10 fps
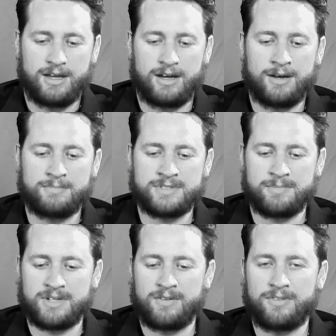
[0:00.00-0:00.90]

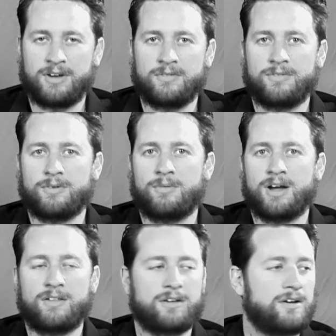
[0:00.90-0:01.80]
something I've thought of for a
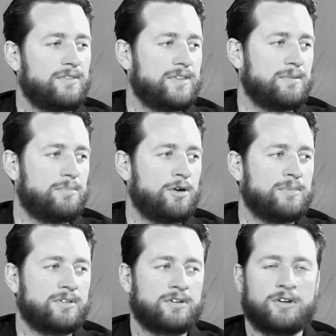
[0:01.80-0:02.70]
while called the
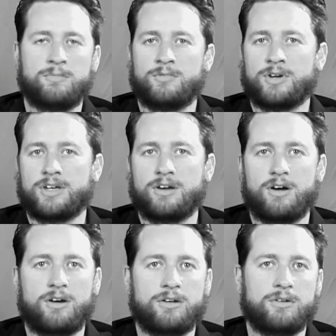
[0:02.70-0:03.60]
Bowman Chrome Rookie
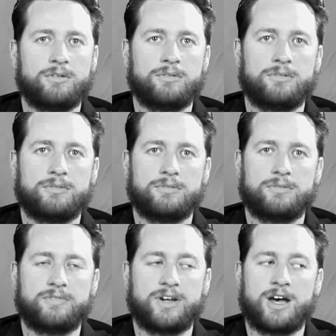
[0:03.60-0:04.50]

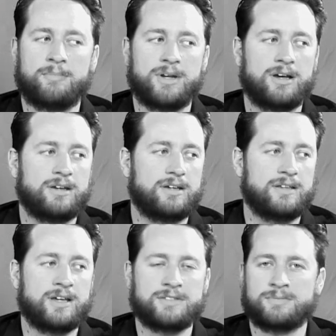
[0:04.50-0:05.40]
Auto Phenomenon,
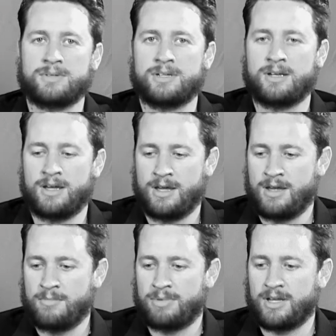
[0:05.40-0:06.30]
and that's when
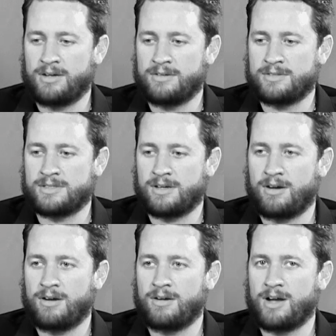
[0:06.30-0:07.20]
players
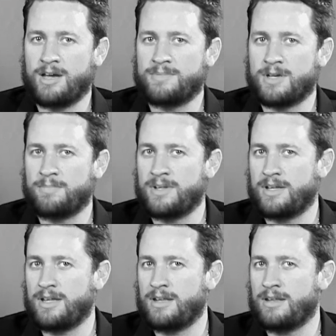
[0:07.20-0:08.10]
are hyped up
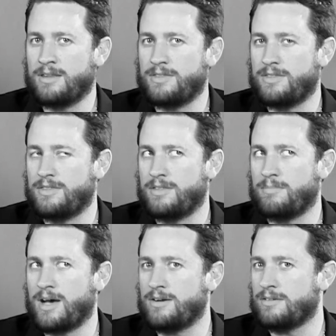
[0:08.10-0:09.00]
in the
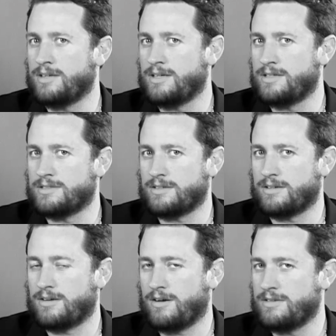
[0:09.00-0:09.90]
minor leagues. Their
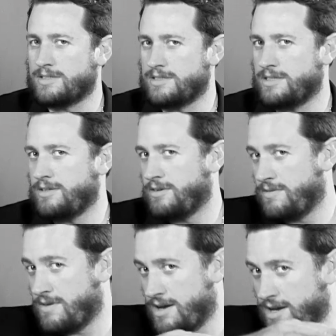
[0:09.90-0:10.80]
cards continue to
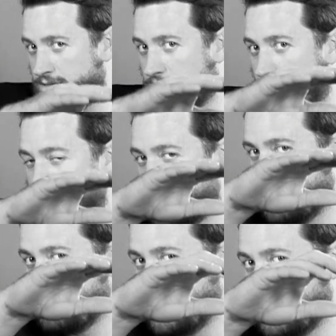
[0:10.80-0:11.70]
rise up. They